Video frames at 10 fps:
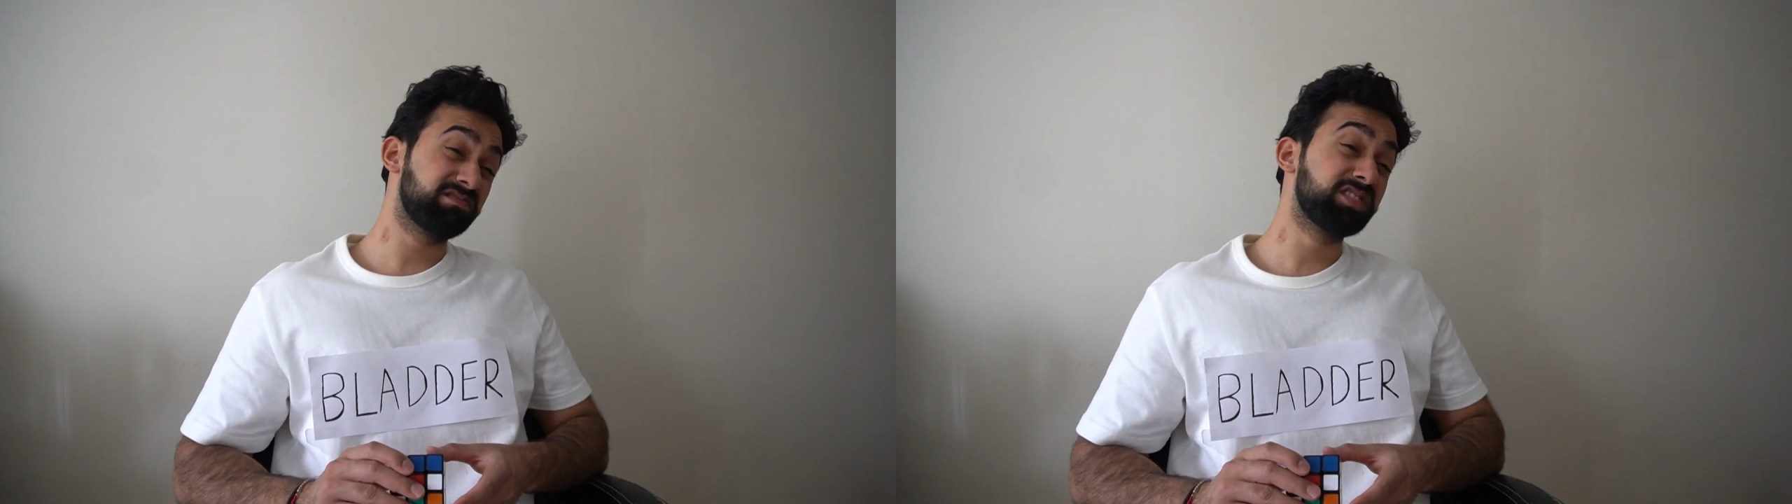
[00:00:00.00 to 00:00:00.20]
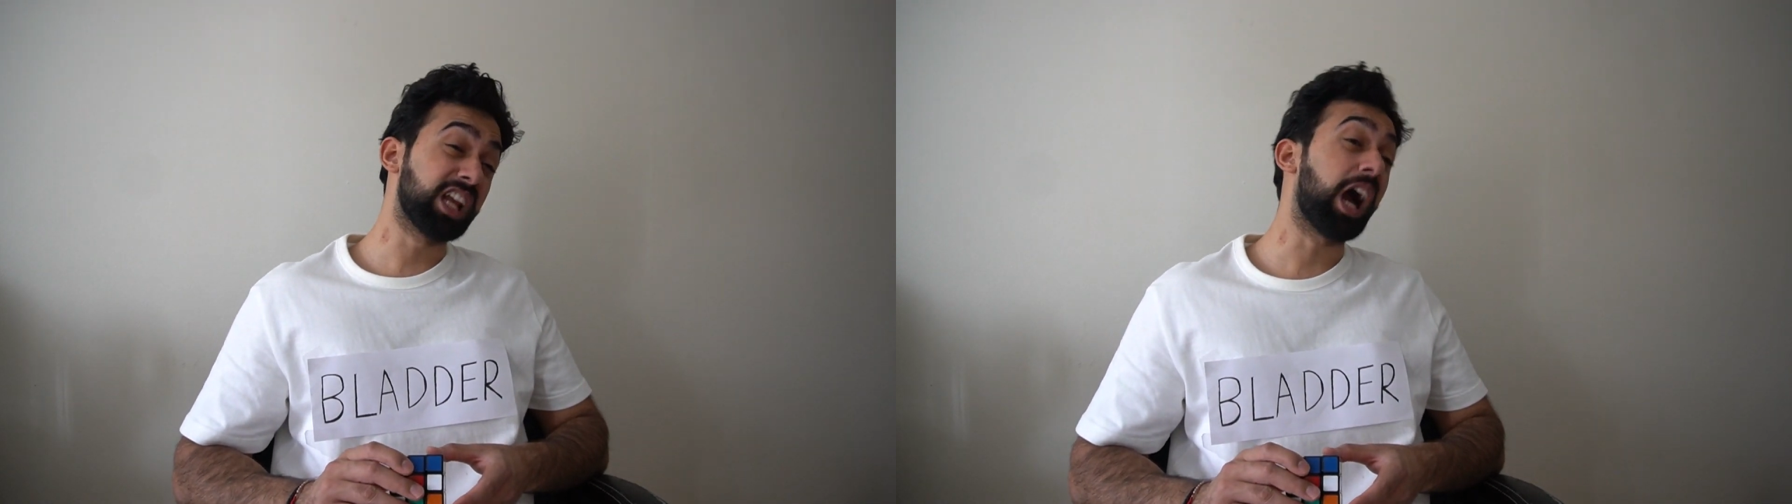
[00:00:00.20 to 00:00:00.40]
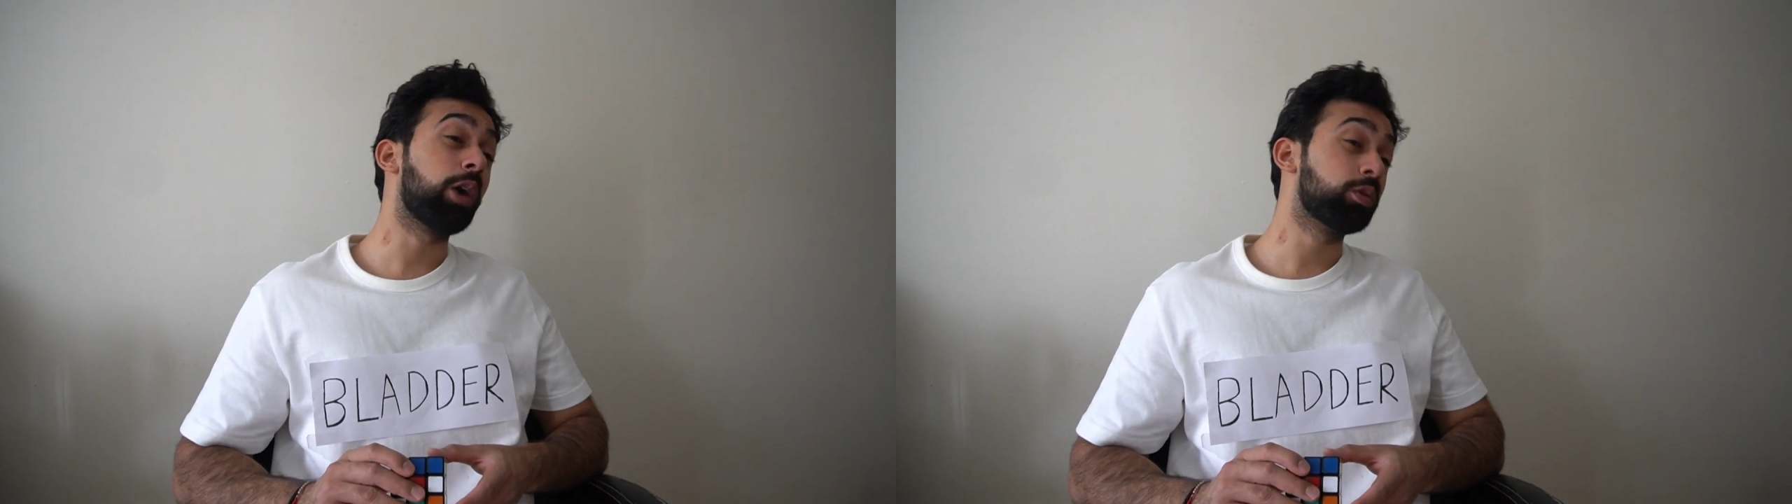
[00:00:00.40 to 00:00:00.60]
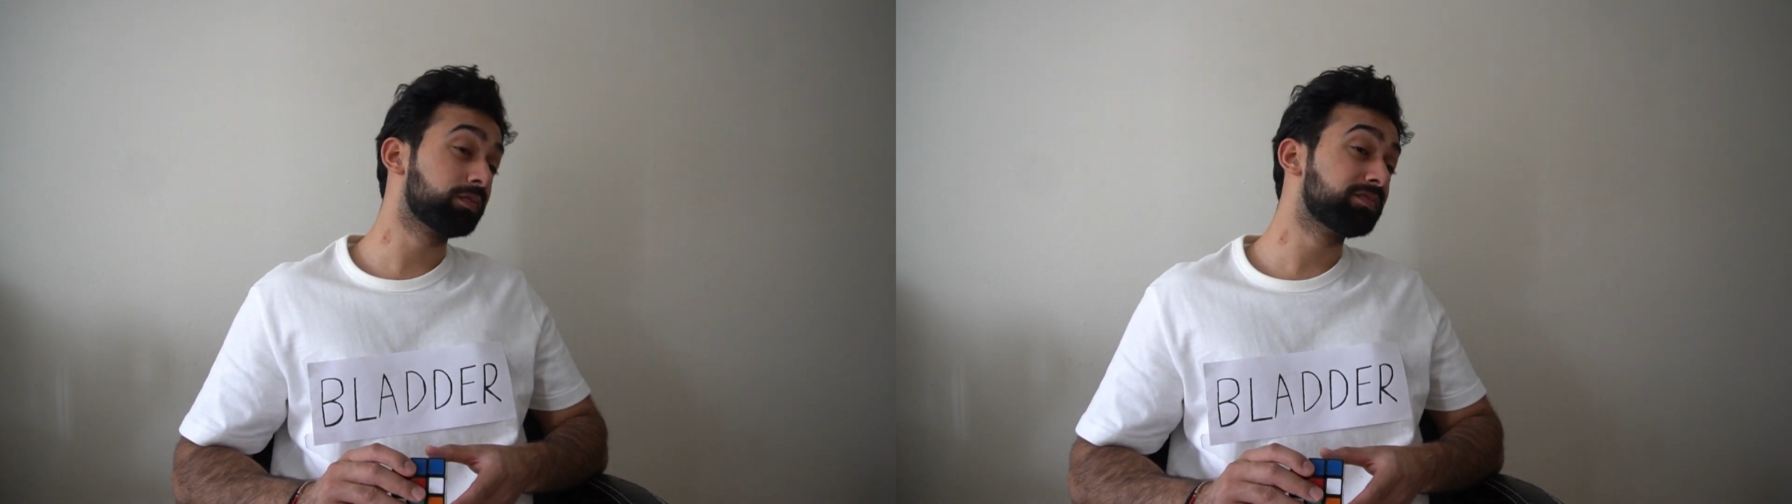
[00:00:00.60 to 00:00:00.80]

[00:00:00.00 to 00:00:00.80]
now.